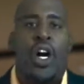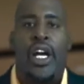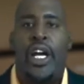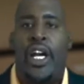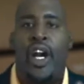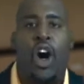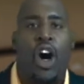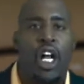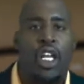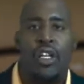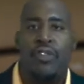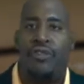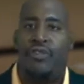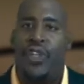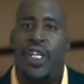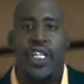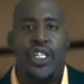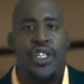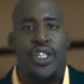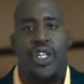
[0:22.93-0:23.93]
and all the
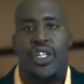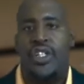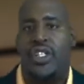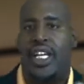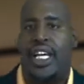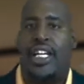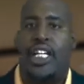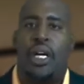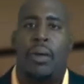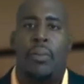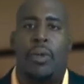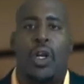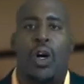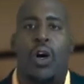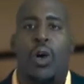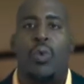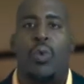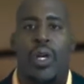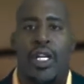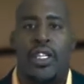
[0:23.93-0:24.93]
features that come
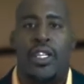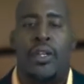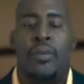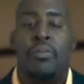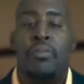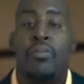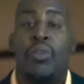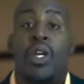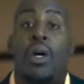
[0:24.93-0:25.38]
along with it.